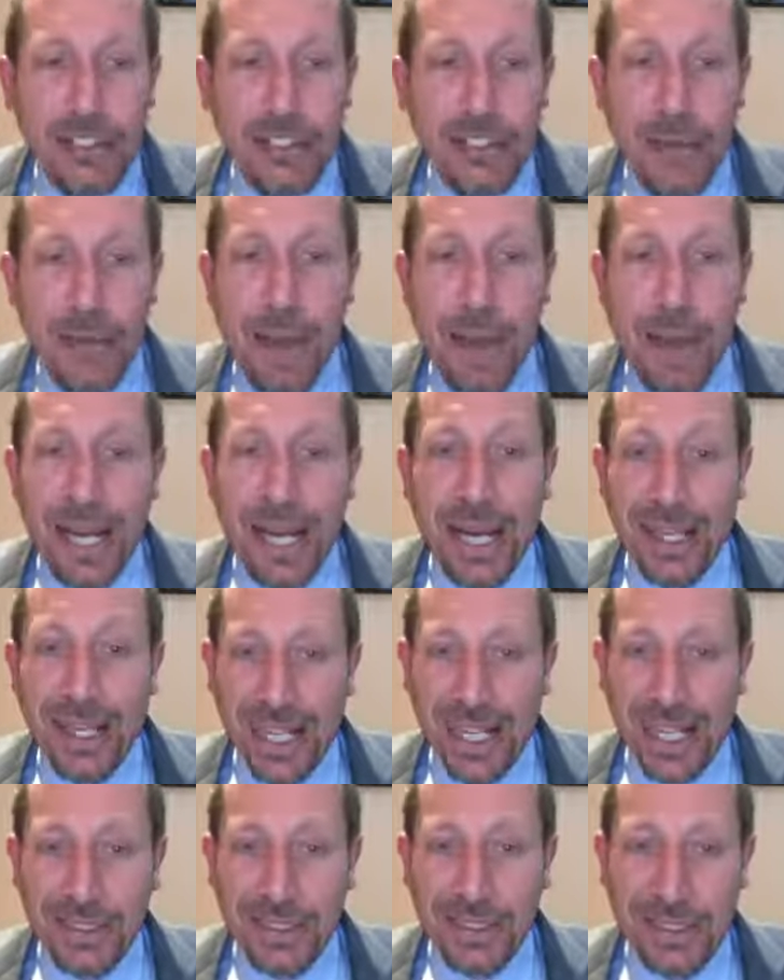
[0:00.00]
So Rabbi
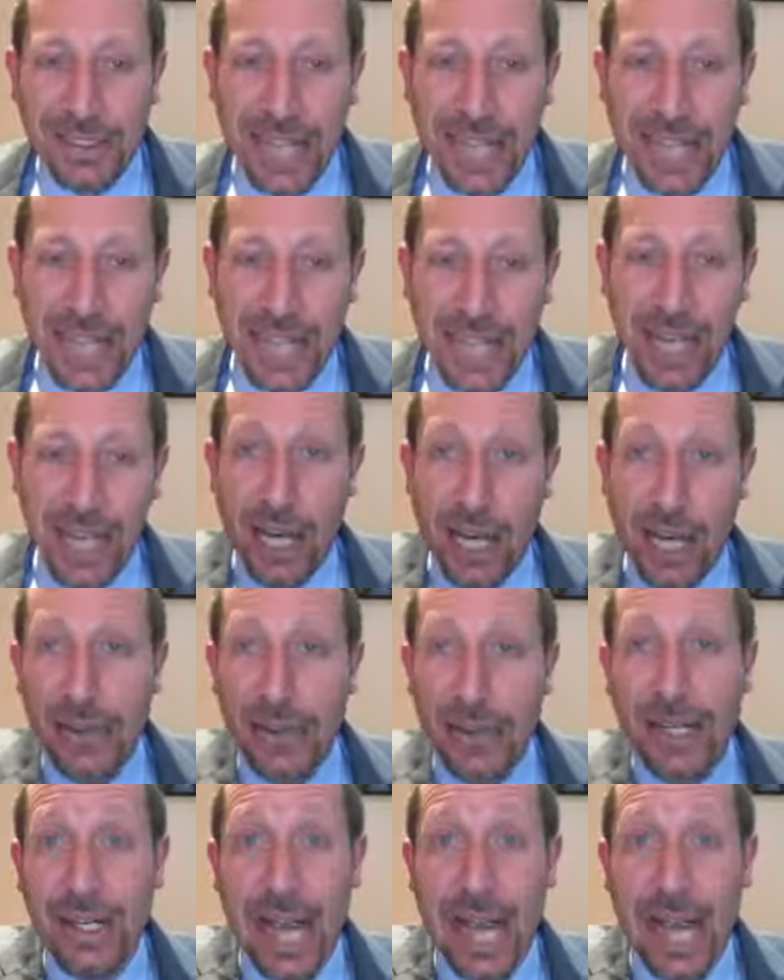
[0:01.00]
Yechezkel
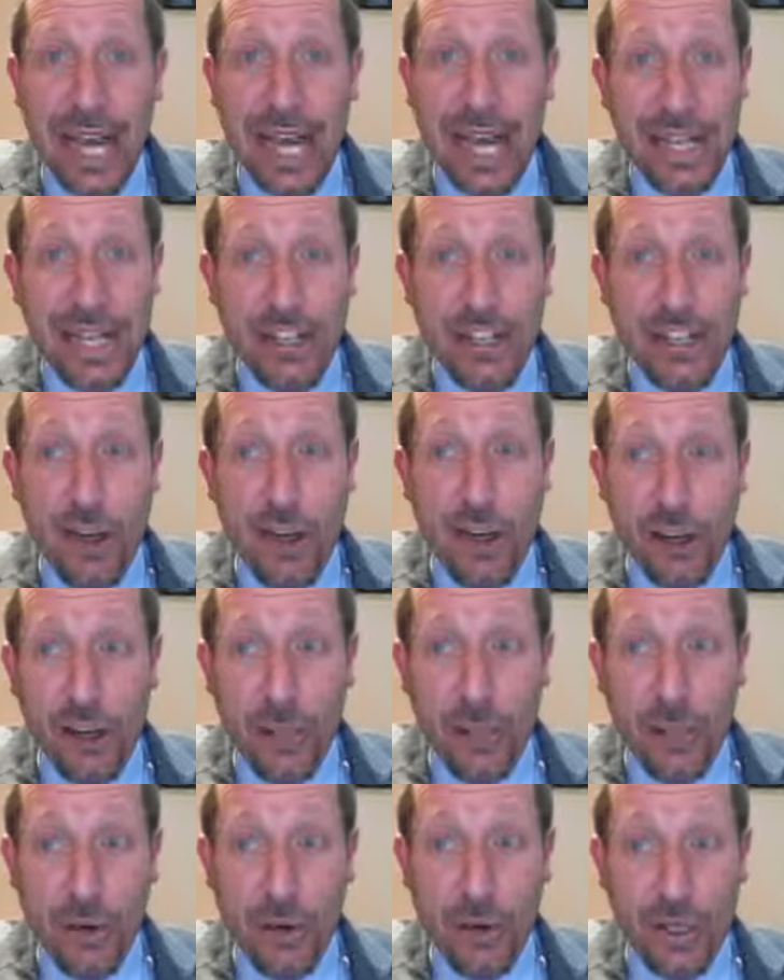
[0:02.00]
Landau uh, in the
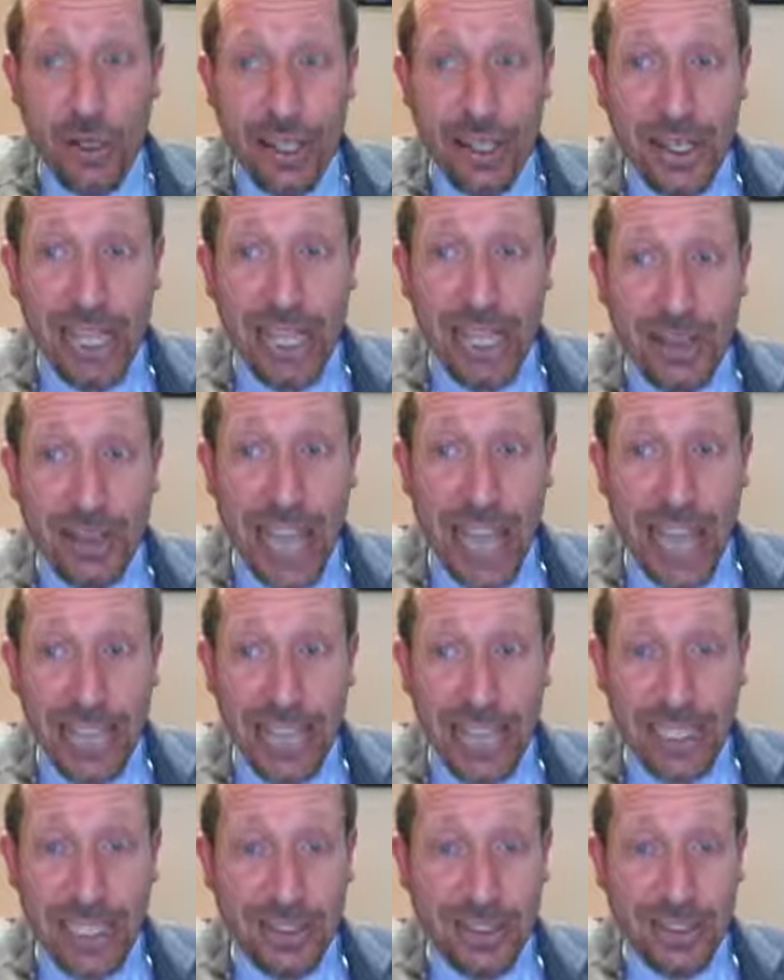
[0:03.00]
Noda B'Yehuda in the
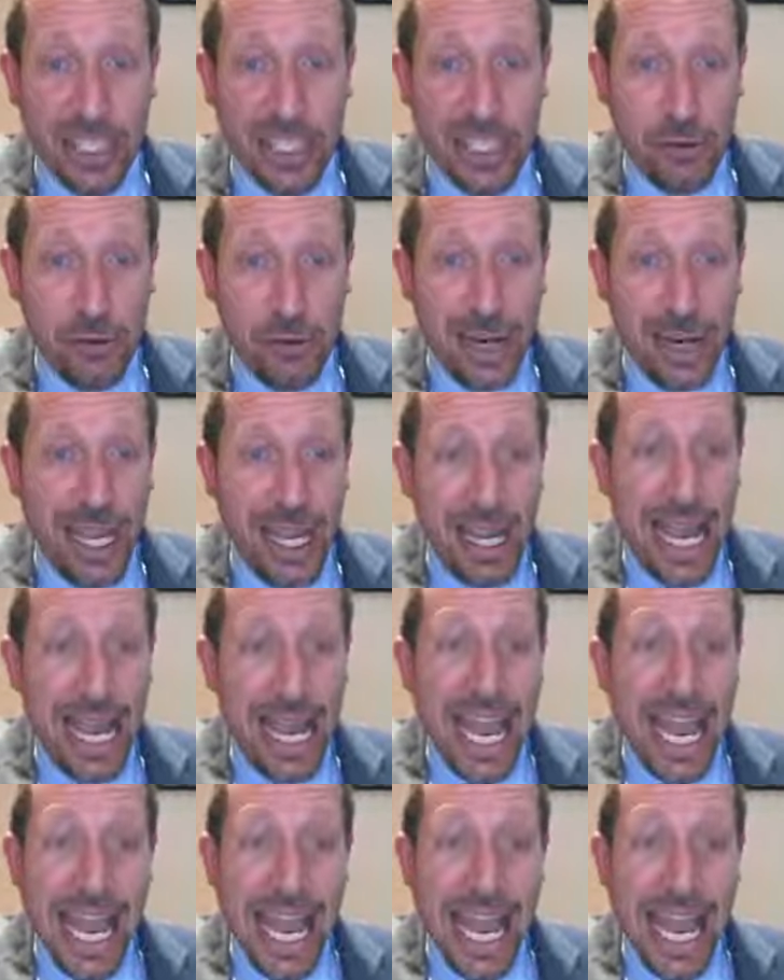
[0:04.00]
18th century,